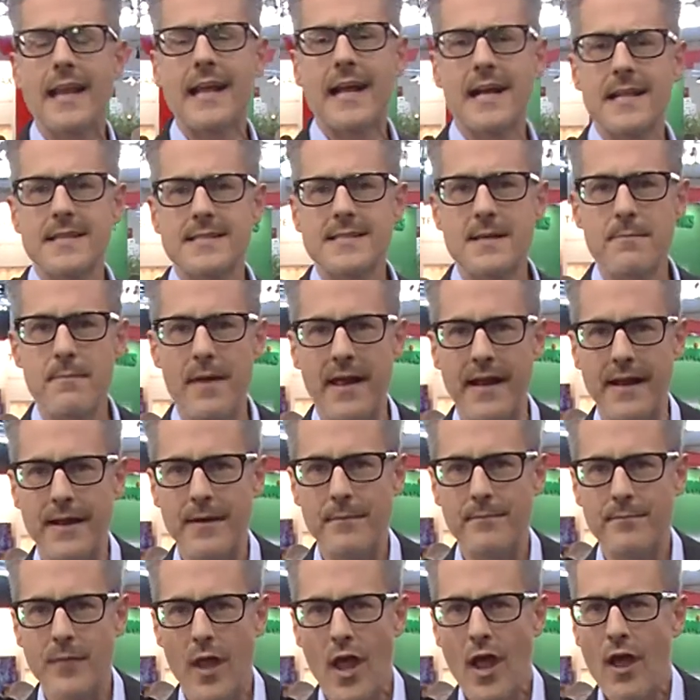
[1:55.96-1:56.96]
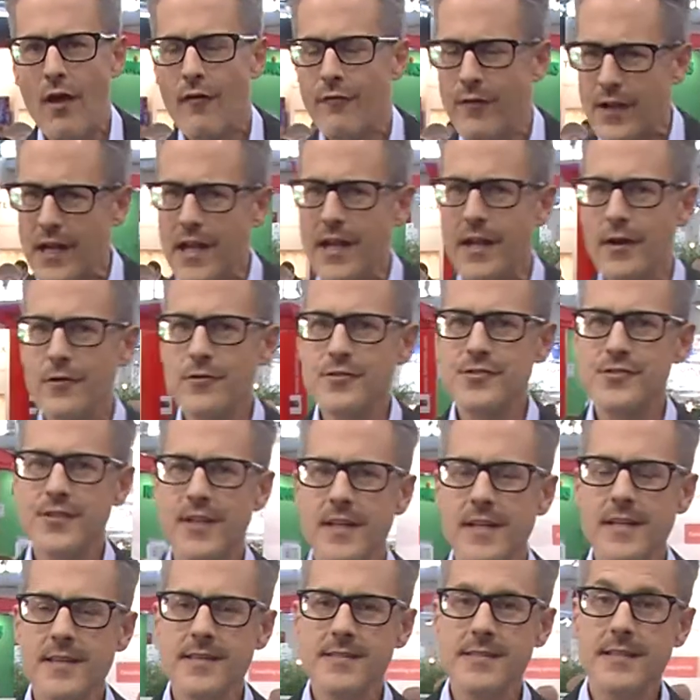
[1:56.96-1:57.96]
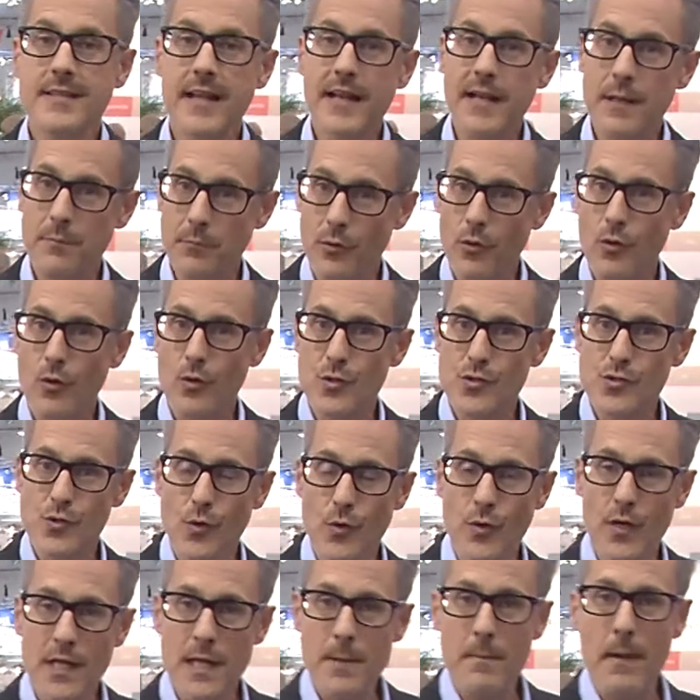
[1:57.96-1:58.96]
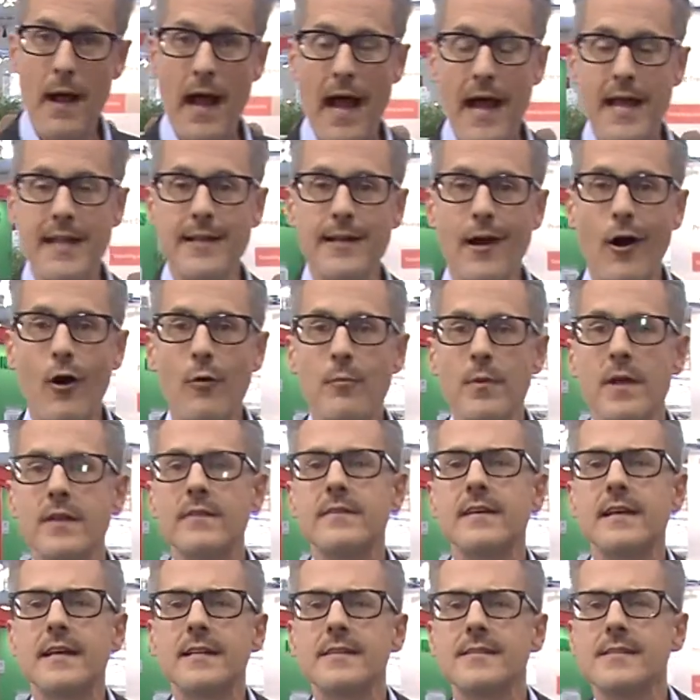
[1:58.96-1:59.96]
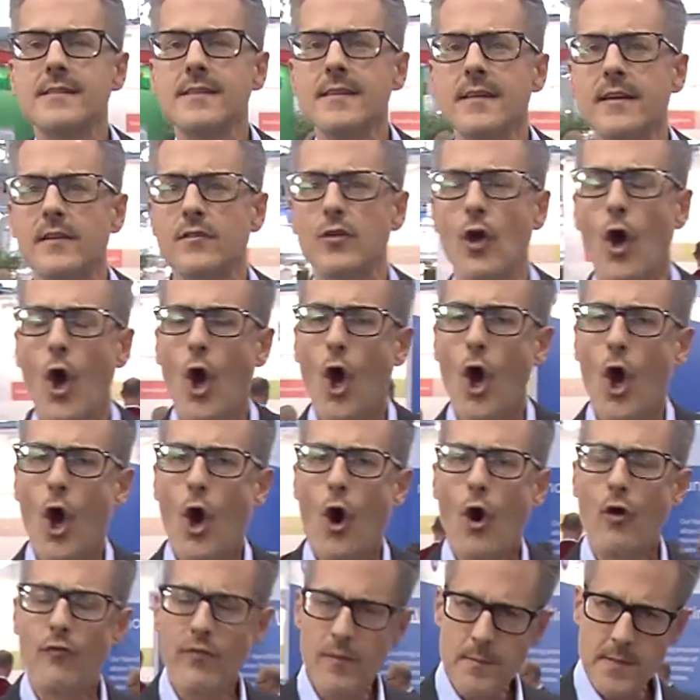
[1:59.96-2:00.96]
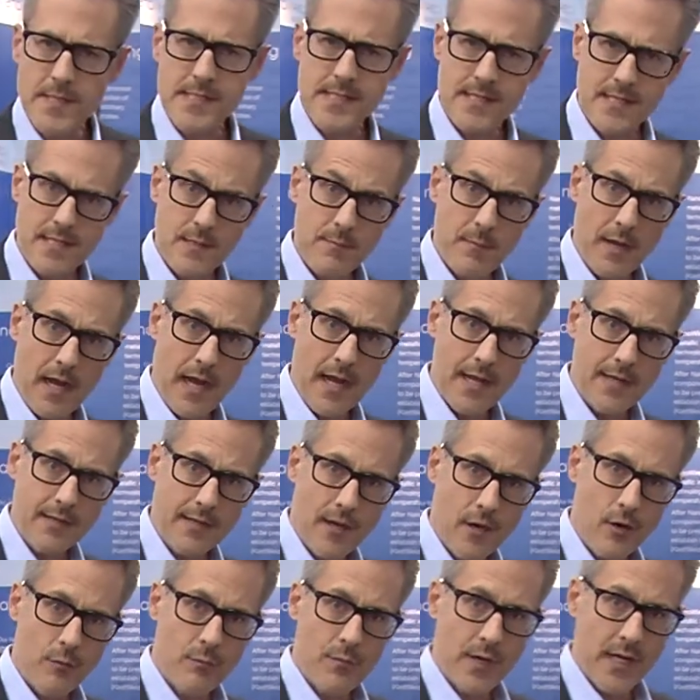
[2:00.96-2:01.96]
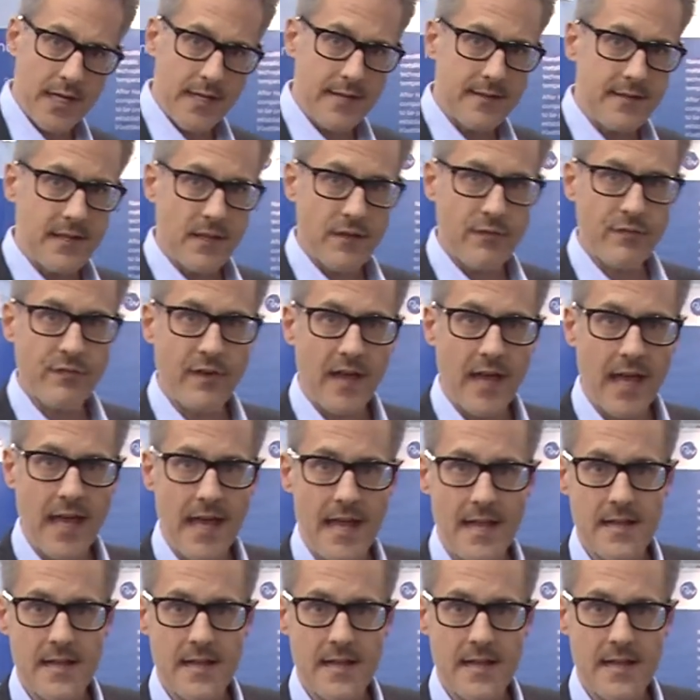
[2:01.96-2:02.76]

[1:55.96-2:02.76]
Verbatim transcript: Quite a lot, actually. Many industries are interested in production inside clean rooms, and what's the correct way to behave if you're inside a